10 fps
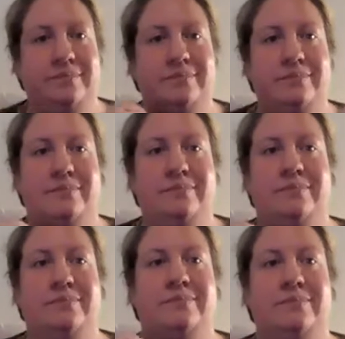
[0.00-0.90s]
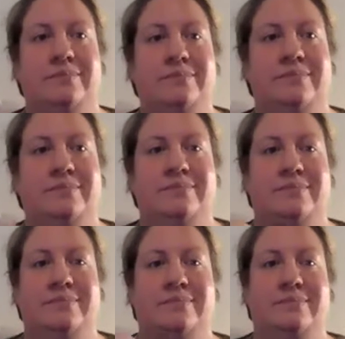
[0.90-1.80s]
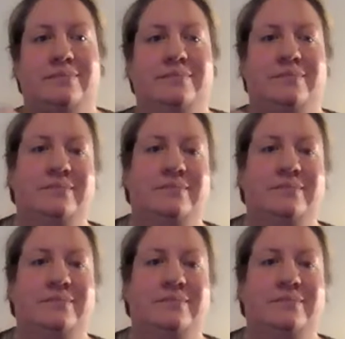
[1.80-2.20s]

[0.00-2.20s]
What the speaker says: (silence)